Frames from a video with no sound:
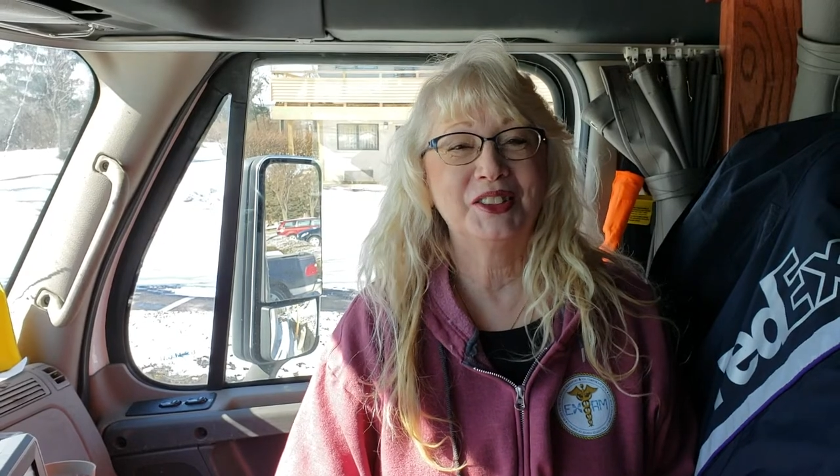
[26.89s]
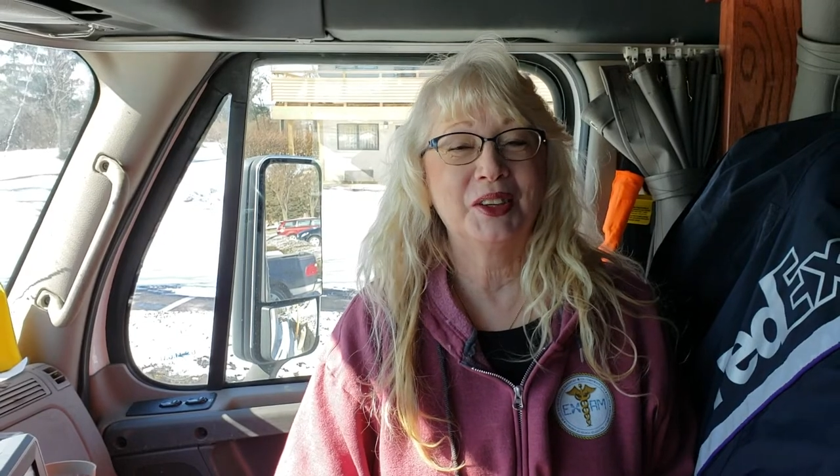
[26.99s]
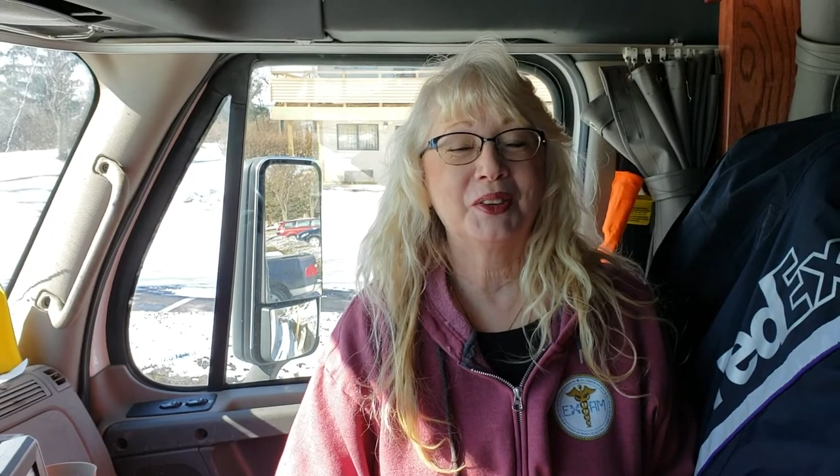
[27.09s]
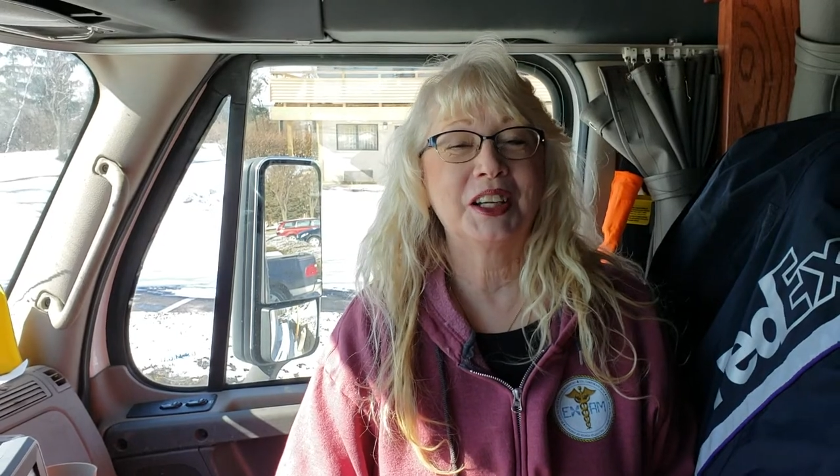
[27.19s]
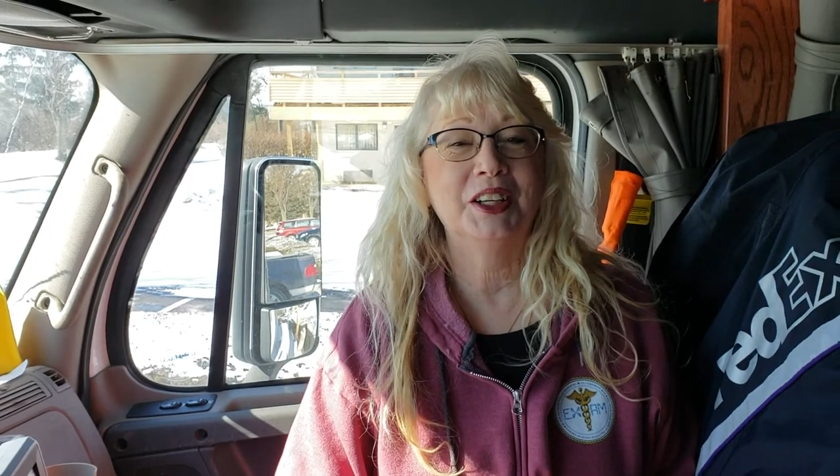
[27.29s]

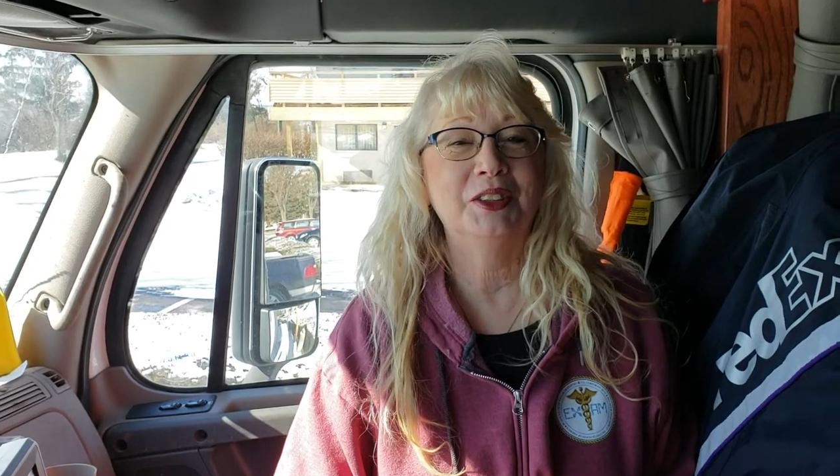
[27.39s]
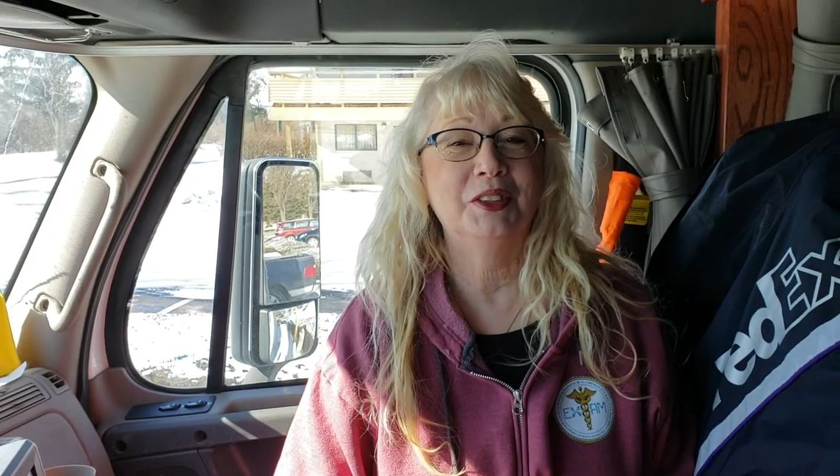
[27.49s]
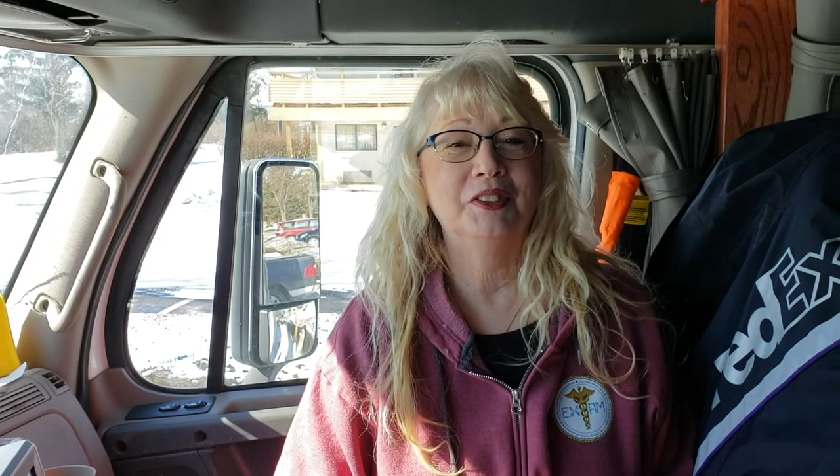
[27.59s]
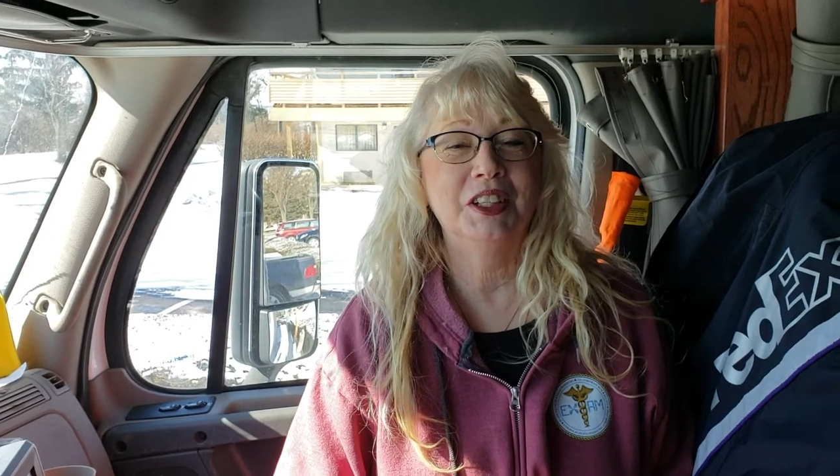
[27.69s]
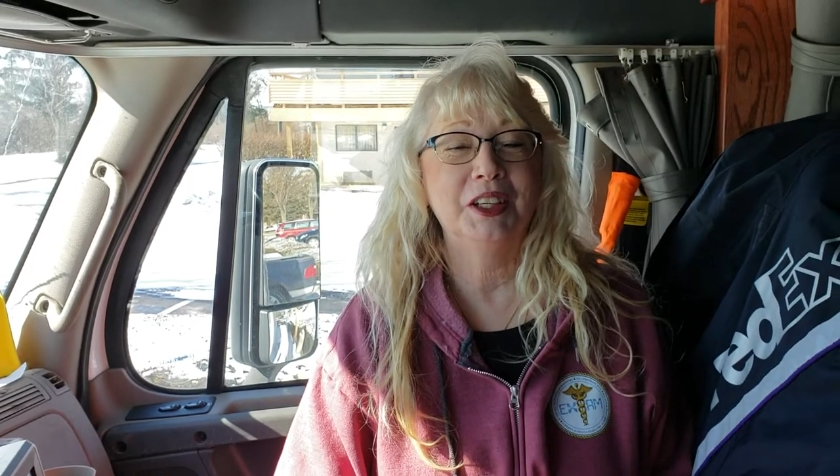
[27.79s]
So we're going to do
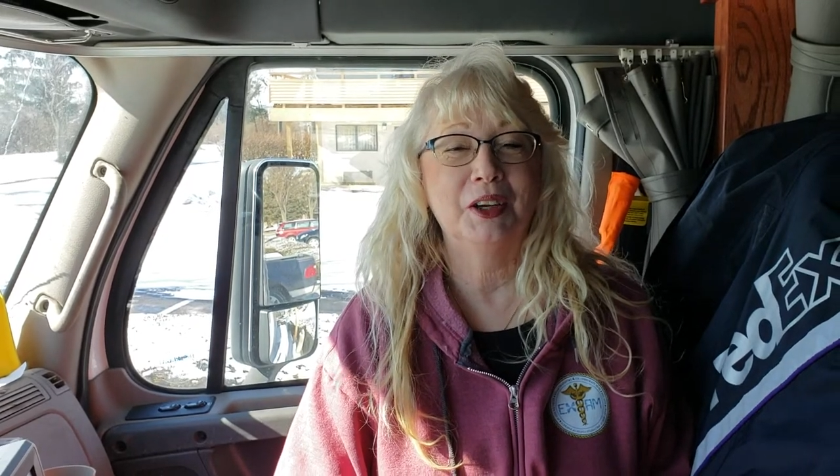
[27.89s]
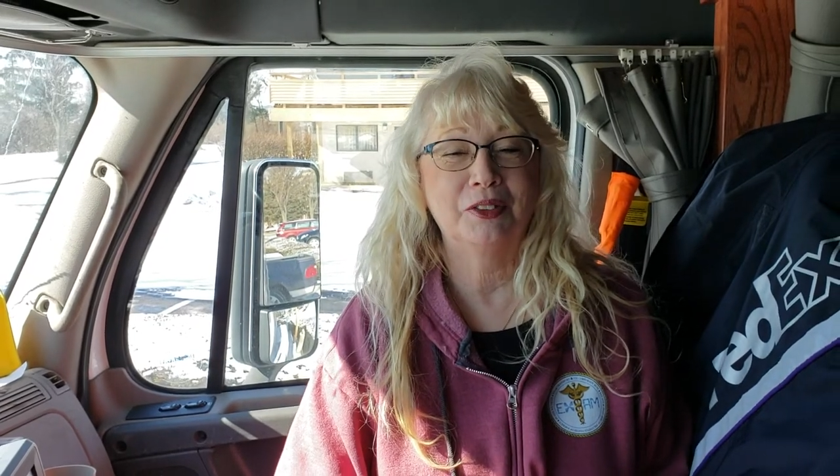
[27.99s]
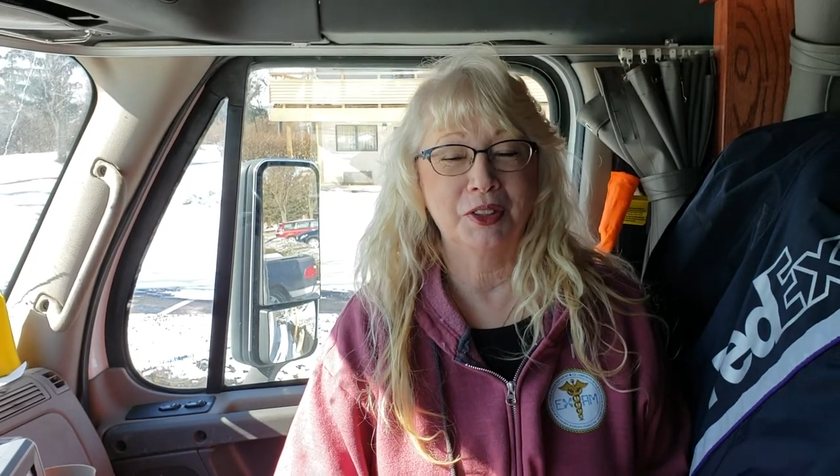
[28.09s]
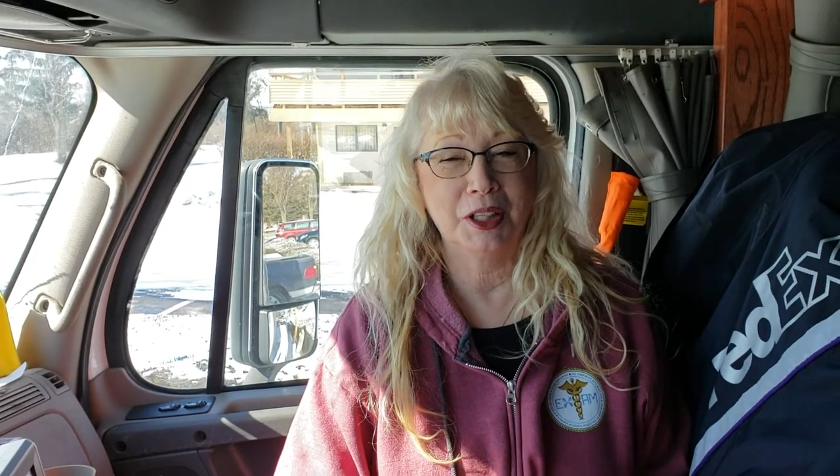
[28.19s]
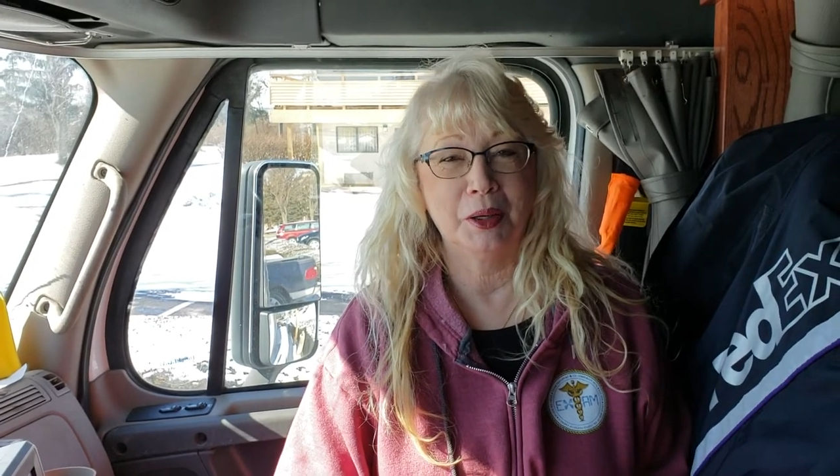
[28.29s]
a video
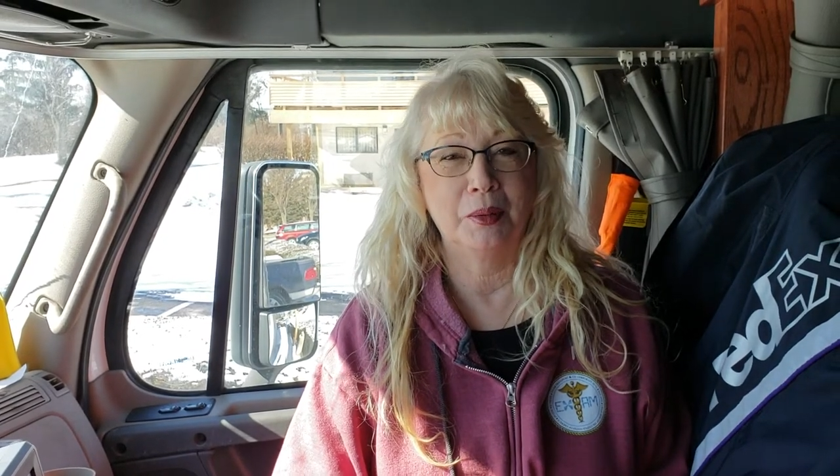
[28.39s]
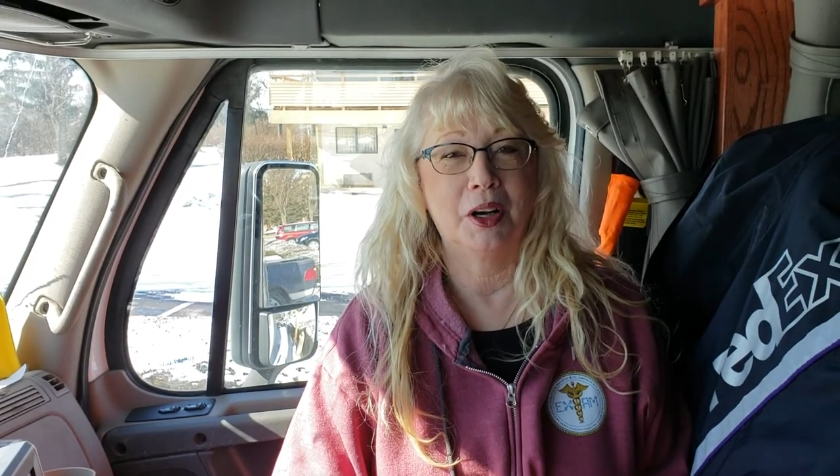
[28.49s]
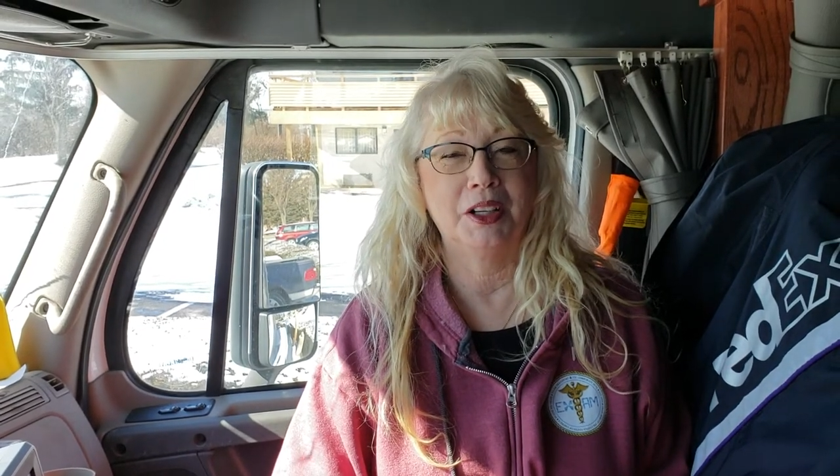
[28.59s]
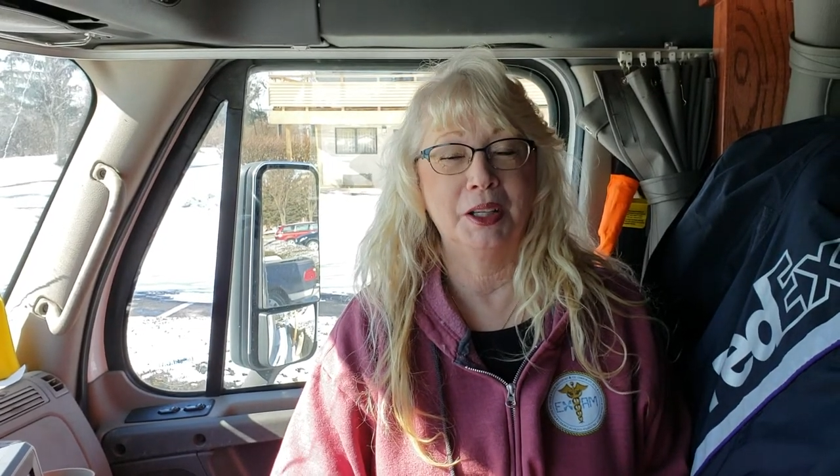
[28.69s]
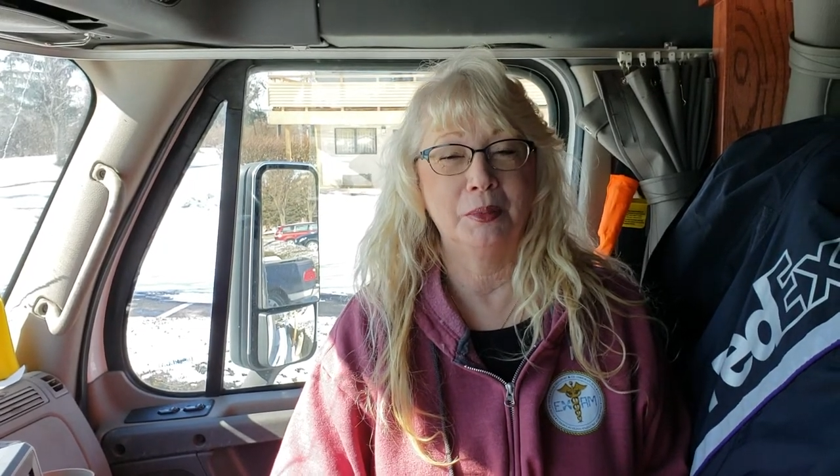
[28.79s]
for him
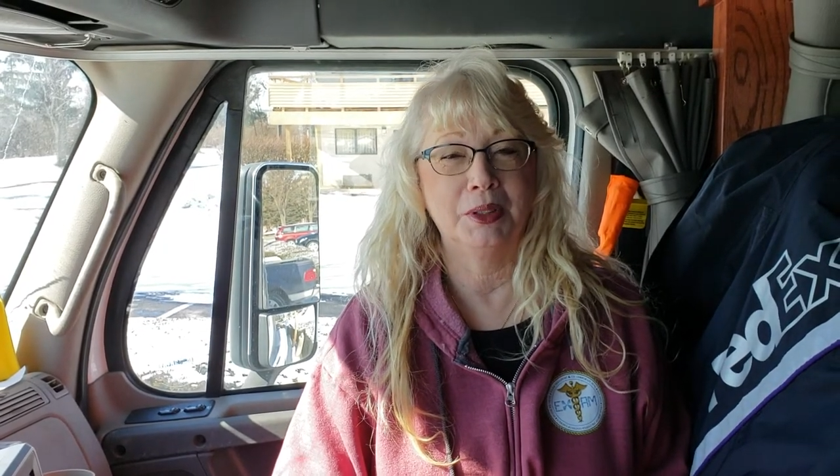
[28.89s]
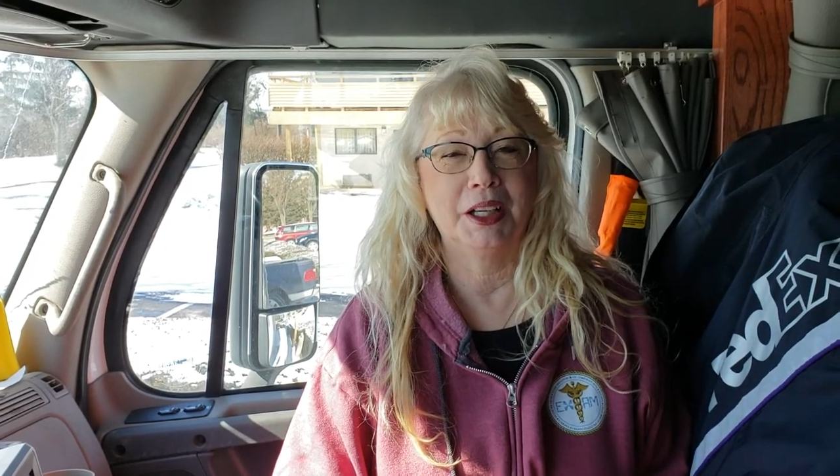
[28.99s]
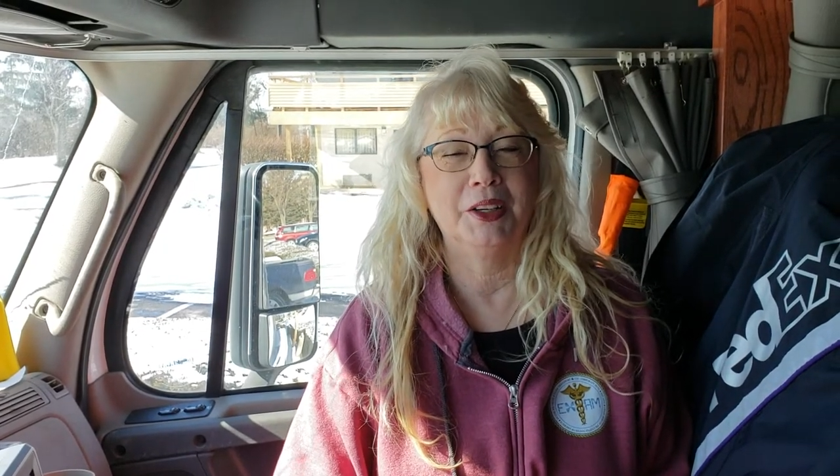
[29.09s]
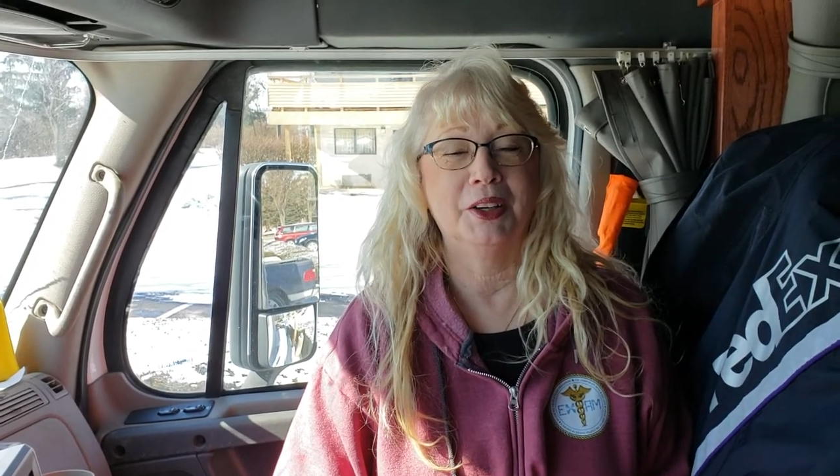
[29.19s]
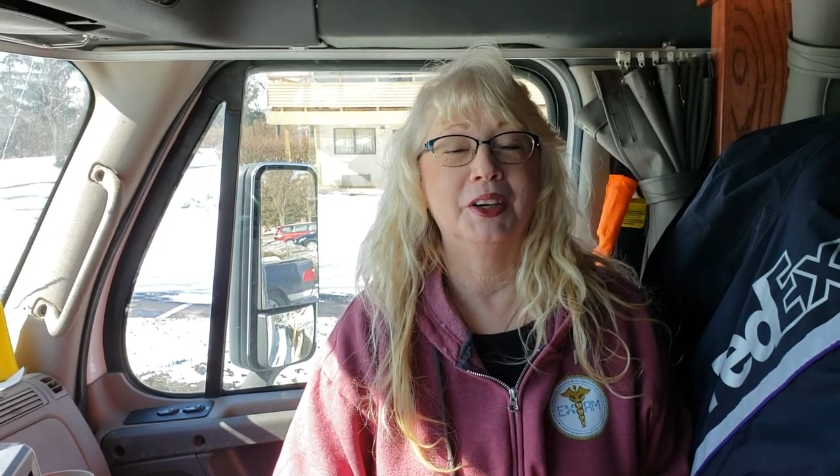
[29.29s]
on him
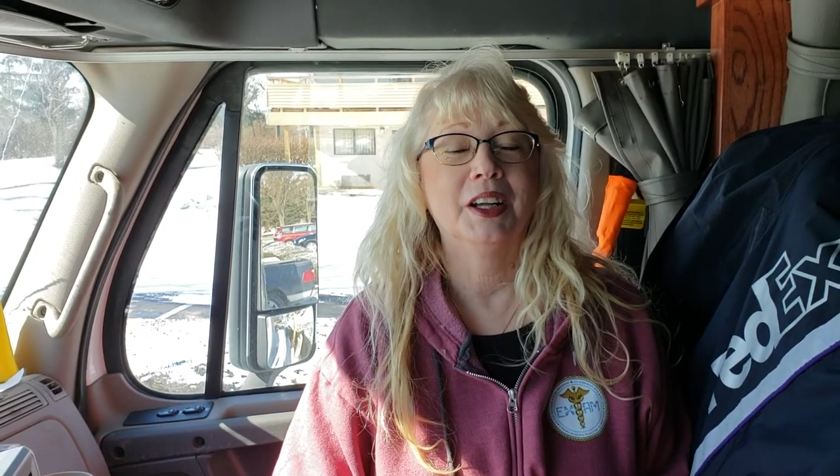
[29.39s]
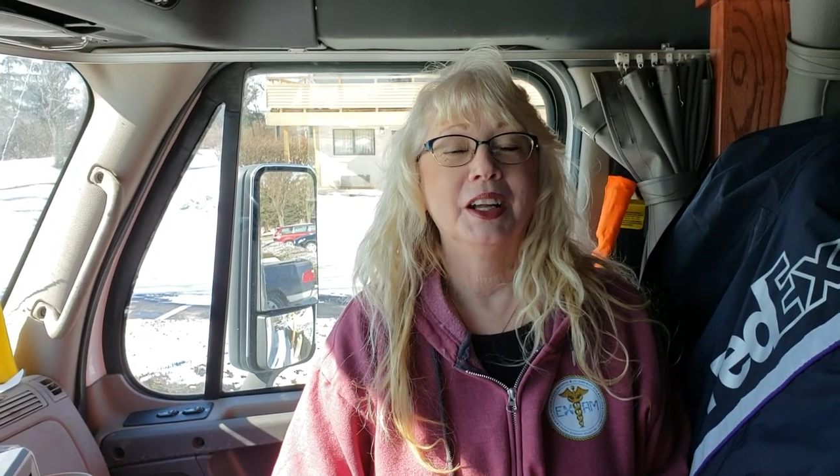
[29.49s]
later.